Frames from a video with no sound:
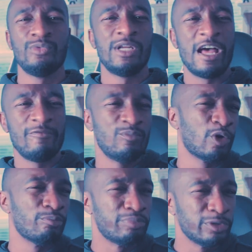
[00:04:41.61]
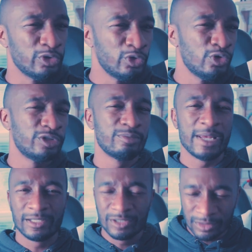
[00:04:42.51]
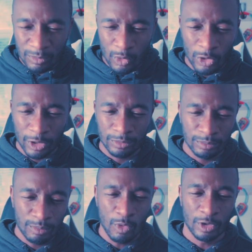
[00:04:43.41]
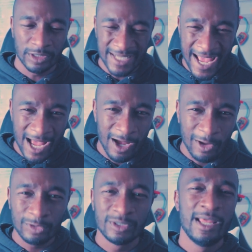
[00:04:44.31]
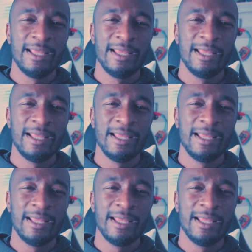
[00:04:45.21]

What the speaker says: You want to have more blues to make it look more down.